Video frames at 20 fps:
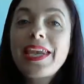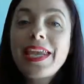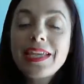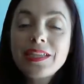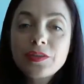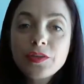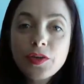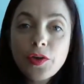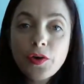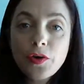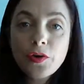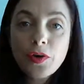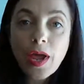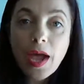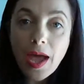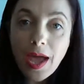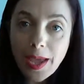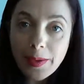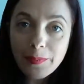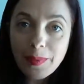and enter
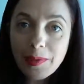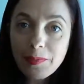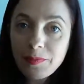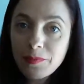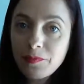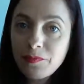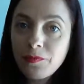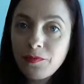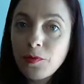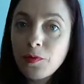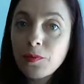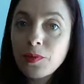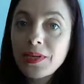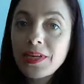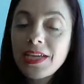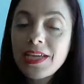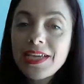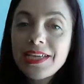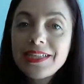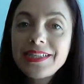code
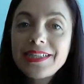IMAPITFORWARD